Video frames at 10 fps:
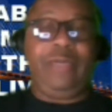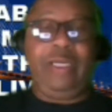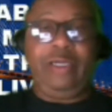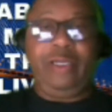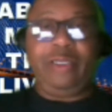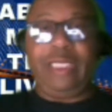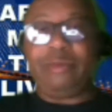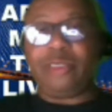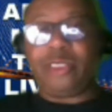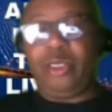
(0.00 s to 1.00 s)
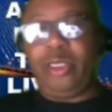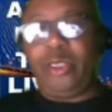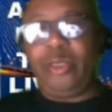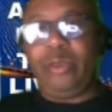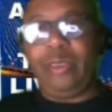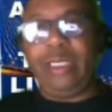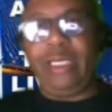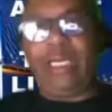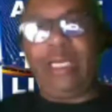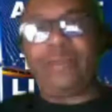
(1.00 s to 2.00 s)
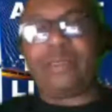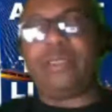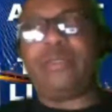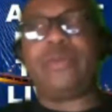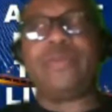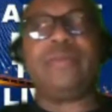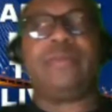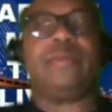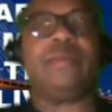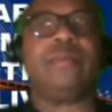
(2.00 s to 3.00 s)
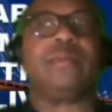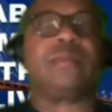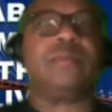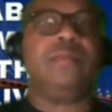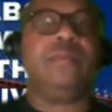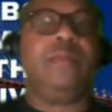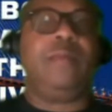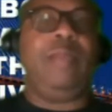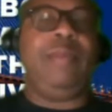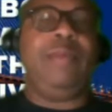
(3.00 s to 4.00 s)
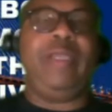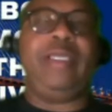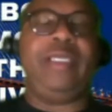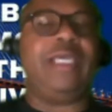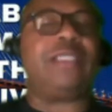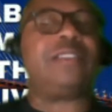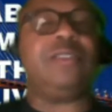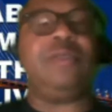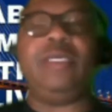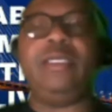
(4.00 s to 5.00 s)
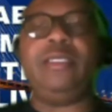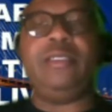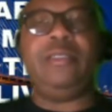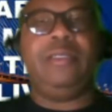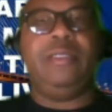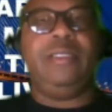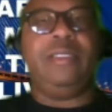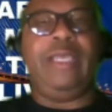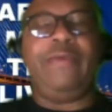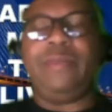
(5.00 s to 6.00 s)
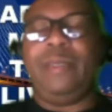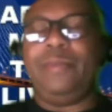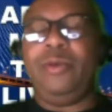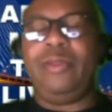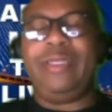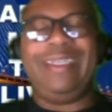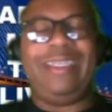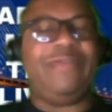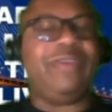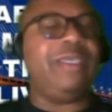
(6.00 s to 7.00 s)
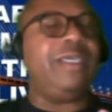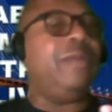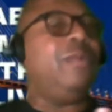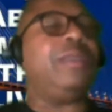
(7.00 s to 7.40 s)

in a very long time solo episode. I've been bringing guests on. Life is about more than living, and